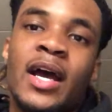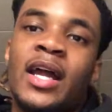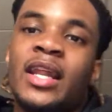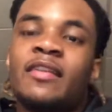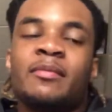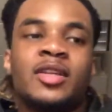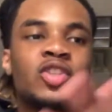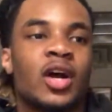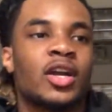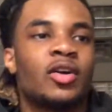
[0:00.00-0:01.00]
Enough of me
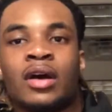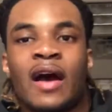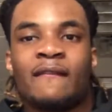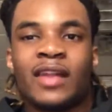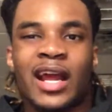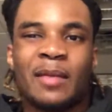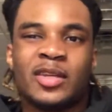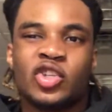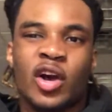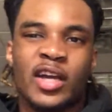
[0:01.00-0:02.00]
talking though. I feel like I be
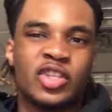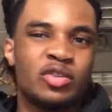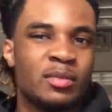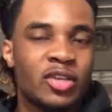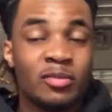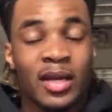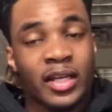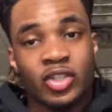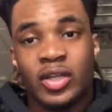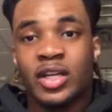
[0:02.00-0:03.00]
talking too much. We about to
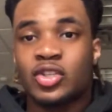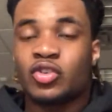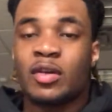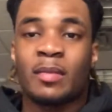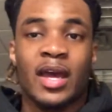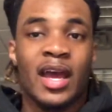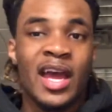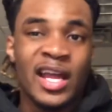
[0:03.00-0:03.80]
get straight into it, man.